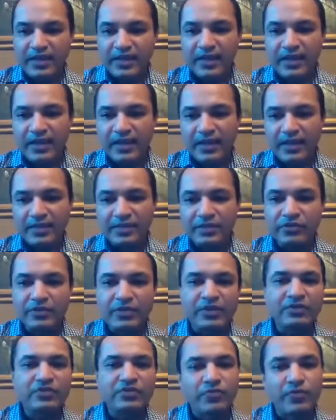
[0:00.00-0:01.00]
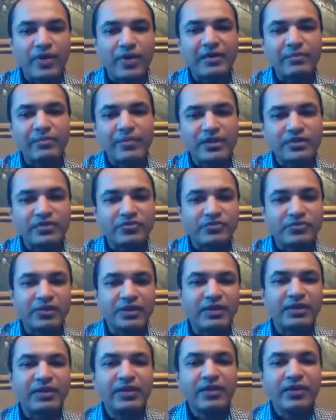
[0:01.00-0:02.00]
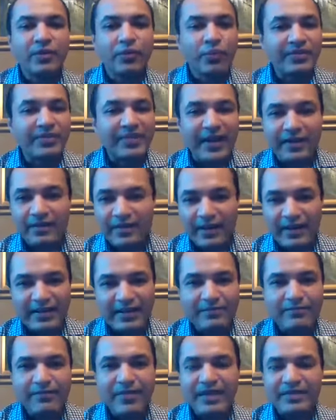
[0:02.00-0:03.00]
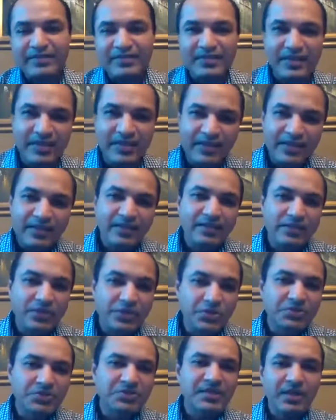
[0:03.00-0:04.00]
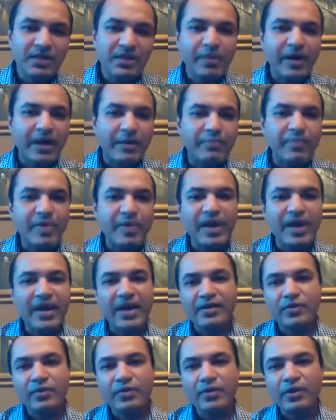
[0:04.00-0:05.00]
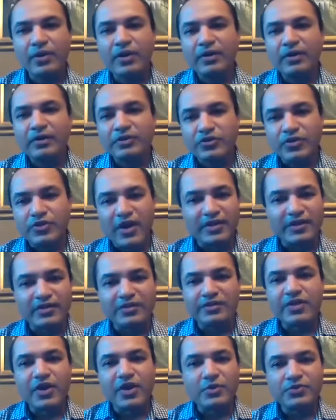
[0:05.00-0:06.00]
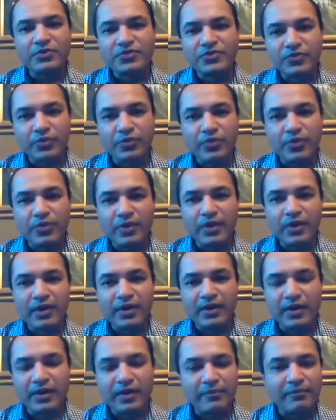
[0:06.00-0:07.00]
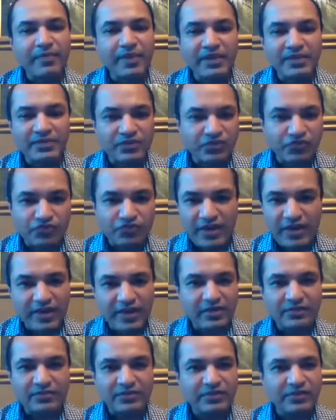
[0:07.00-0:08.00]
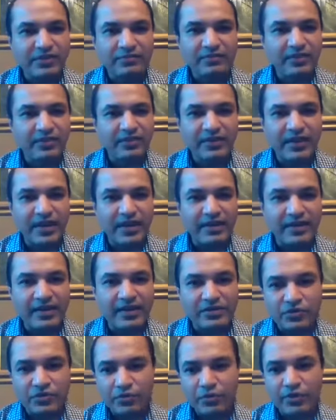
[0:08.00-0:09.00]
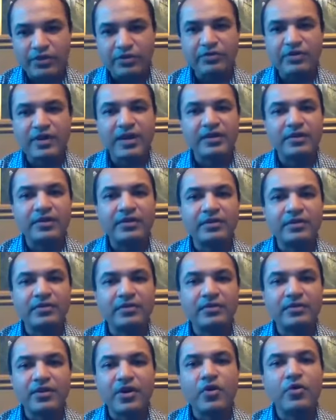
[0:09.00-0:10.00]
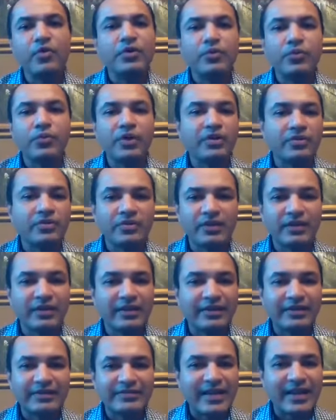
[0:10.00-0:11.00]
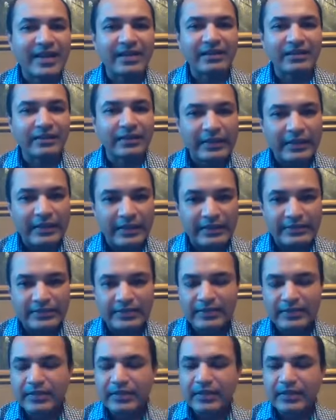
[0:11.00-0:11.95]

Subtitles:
and you get direct measuring without any messy using a pipette or trying to dose through a mixed drink or something of that nature where you're not knowing what you're going to exactly get.